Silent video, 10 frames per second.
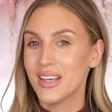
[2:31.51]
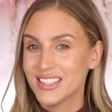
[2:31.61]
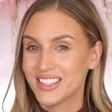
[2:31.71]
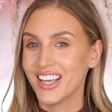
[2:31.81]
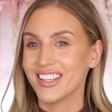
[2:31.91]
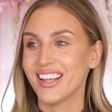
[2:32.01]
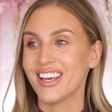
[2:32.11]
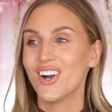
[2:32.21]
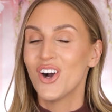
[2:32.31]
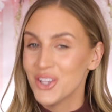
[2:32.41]

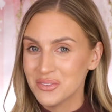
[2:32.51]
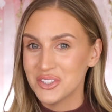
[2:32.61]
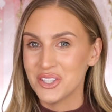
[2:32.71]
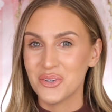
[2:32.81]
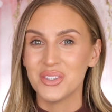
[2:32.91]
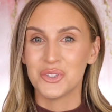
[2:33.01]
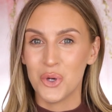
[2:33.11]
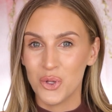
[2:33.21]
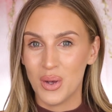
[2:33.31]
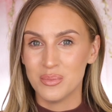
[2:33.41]
basically all you have to do is
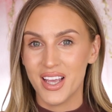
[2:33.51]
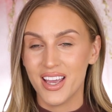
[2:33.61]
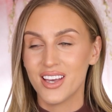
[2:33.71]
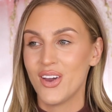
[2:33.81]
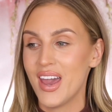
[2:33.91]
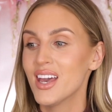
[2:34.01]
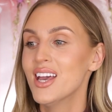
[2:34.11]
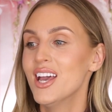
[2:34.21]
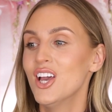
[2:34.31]
go on the website, okay?